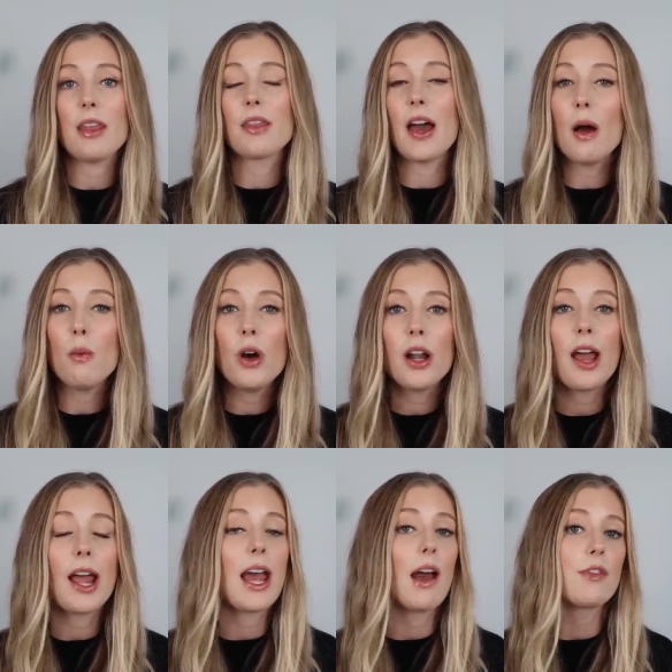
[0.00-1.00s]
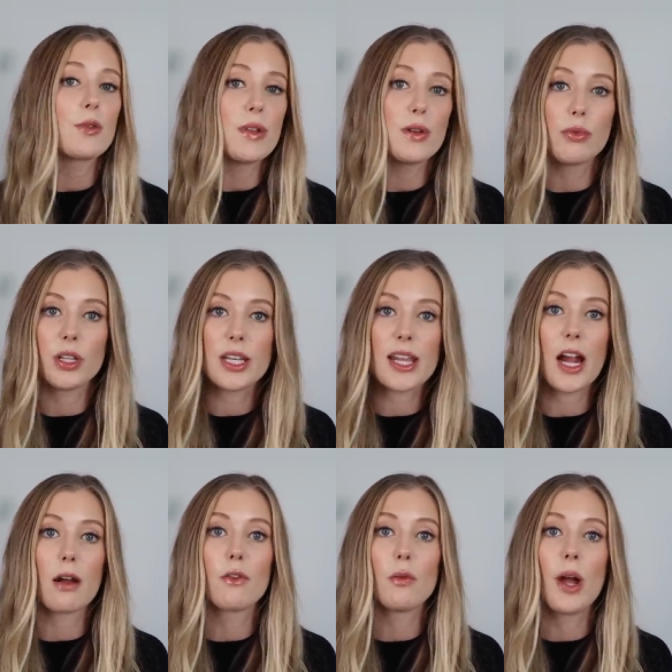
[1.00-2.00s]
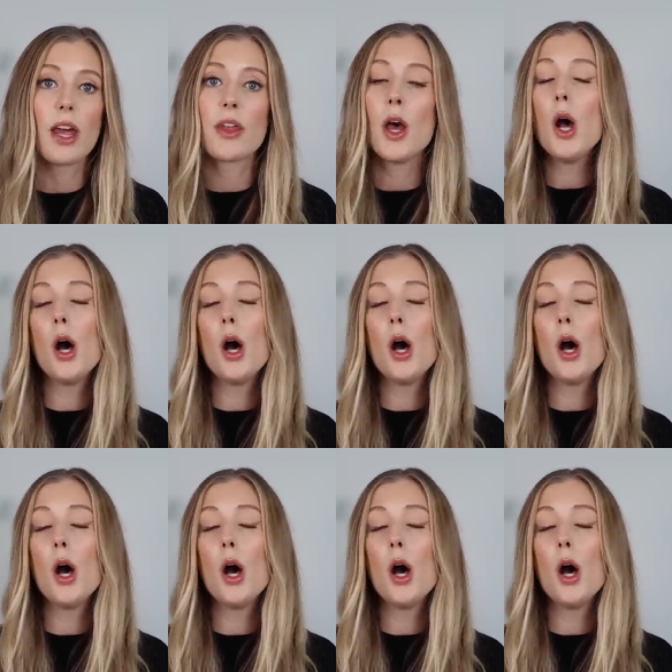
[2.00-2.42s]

That one I have to be really careful with,